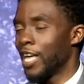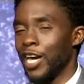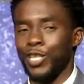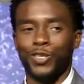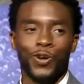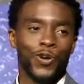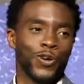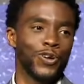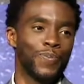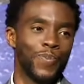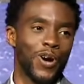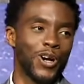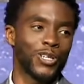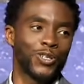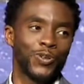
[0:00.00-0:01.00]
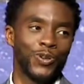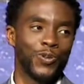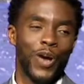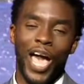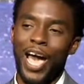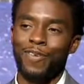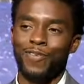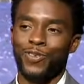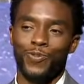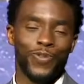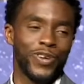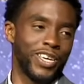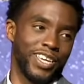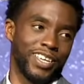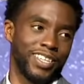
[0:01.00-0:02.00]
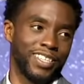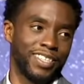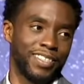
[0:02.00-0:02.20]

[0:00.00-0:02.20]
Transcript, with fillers: like Thurgood Marshall, you have to win.